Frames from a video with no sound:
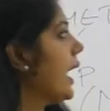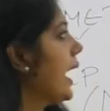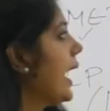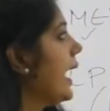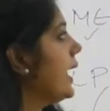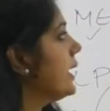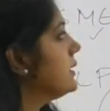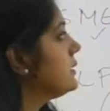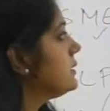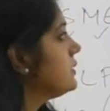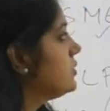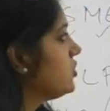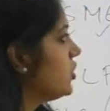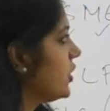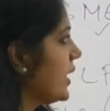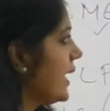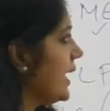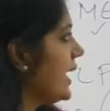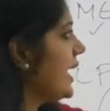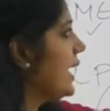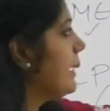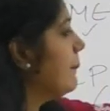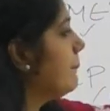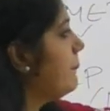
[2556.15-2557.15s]
And
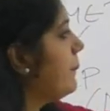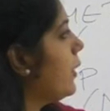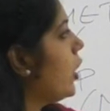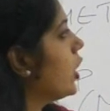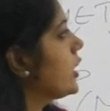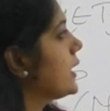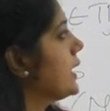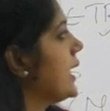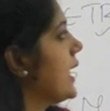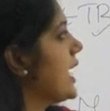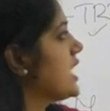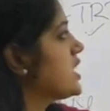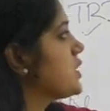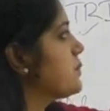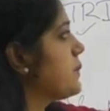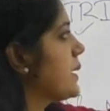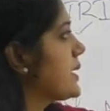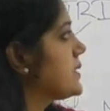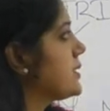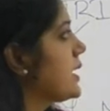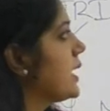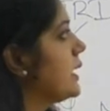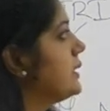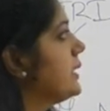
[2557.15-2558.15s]
three important
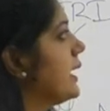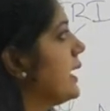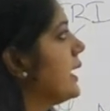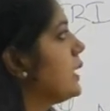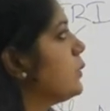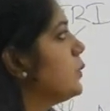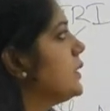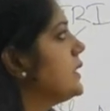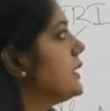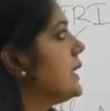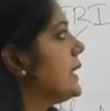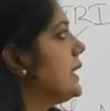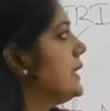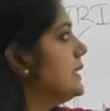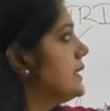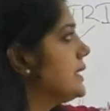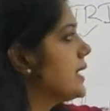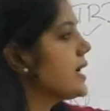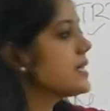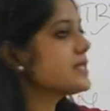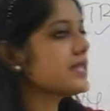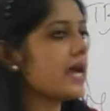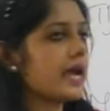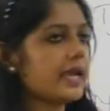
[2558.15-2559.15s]
aspects are there with
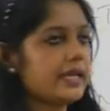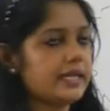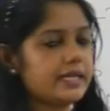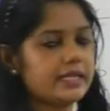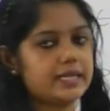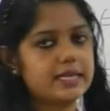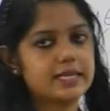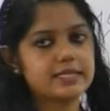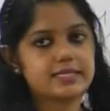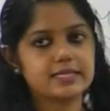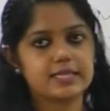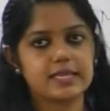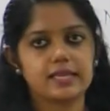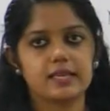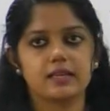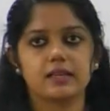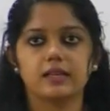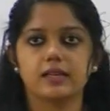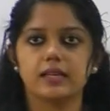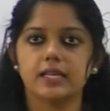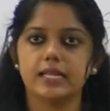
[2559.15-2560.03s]
India's INDC,